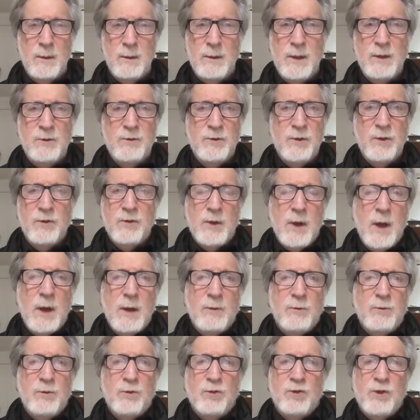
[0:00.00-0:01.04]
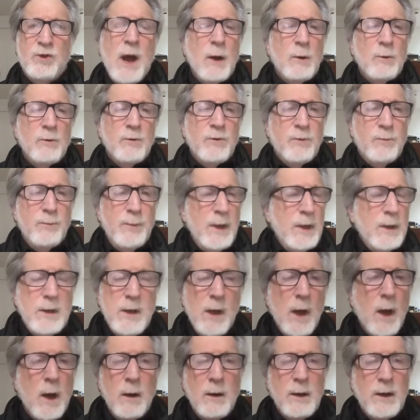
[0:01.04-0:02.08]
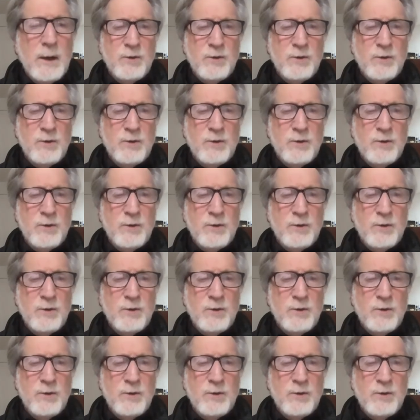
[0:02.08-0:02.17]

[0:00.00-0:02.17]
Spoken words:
just kind of shouts being young.